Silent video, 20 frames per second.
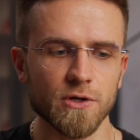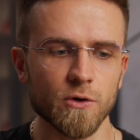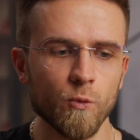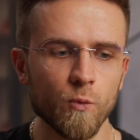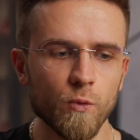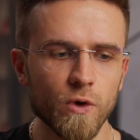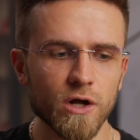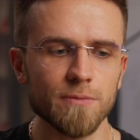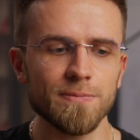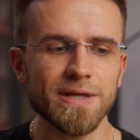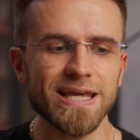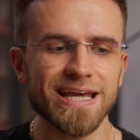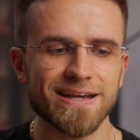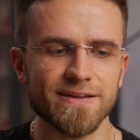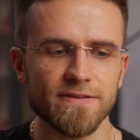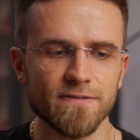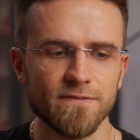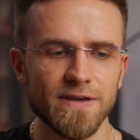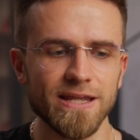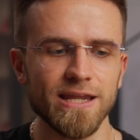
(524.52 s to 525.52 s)
there will be a
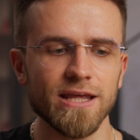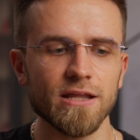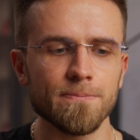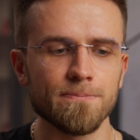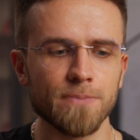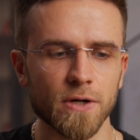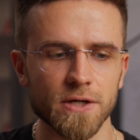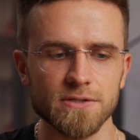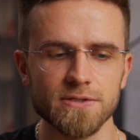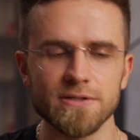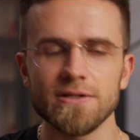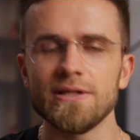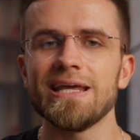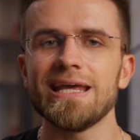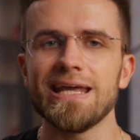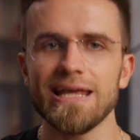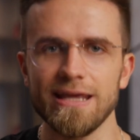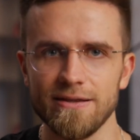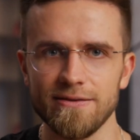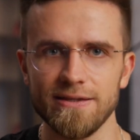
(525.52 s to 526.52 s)
convenient button
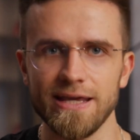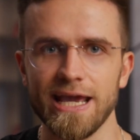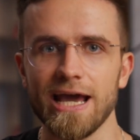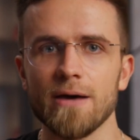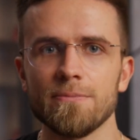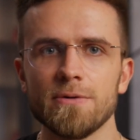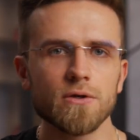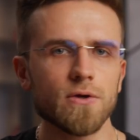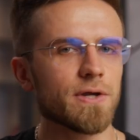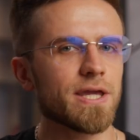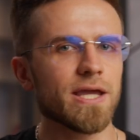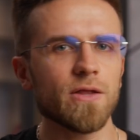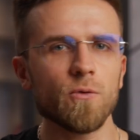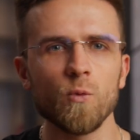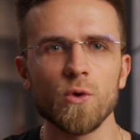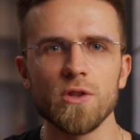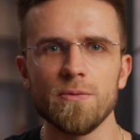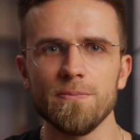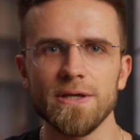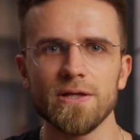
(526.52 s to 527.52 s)
in the app.
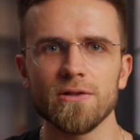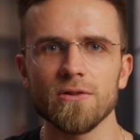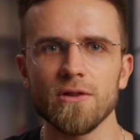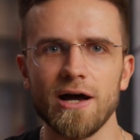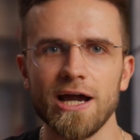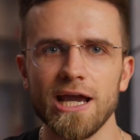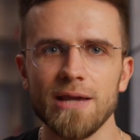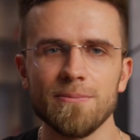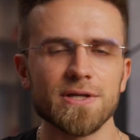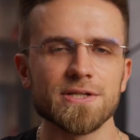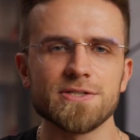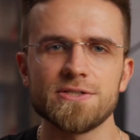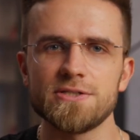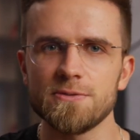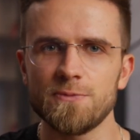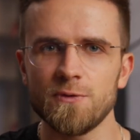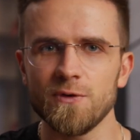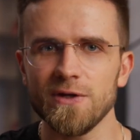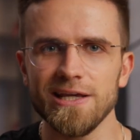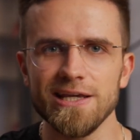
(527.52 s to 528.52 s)
Cooking with Meal Lime is
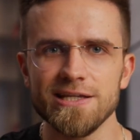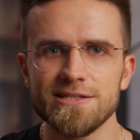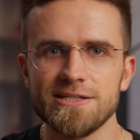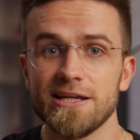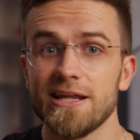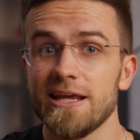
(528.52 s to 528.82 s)
super easy,